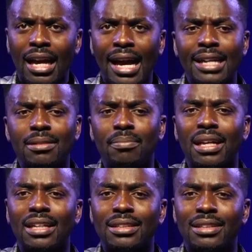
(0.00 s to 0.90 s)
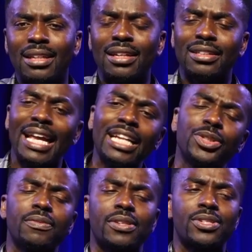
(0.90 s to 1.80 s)
And the
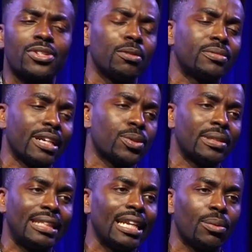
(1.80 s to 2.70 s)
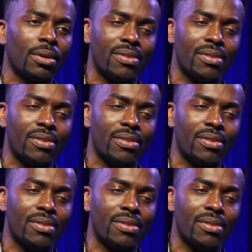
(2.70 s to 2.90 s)
nature of the subject we're dealing with,